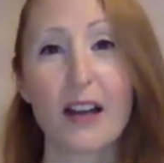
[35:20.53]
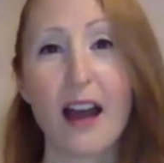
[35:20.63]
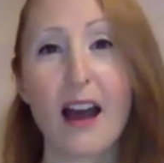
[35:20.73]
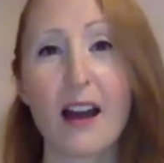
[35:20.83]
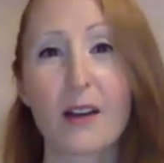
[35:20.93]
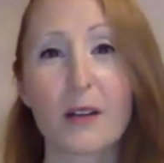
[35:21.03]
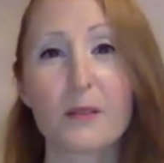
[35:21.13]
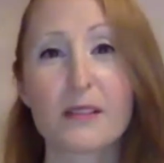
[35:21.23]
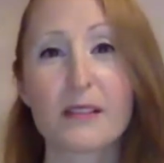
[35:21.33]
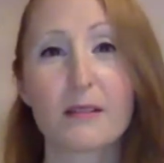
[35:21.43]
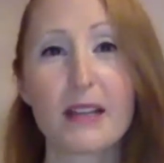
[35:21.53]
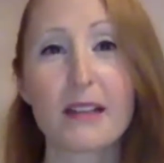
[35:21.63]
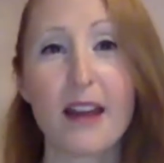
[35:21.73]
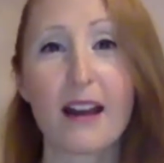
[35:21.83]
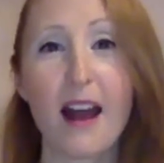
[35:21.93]
how I was going to
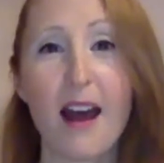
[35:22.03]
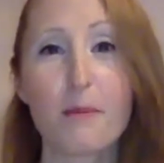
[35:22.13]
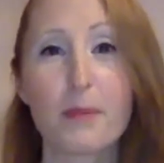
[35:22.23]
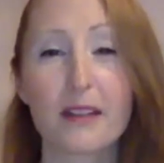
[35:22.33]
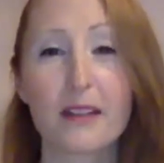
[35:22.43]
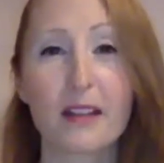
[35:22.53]
make that happen.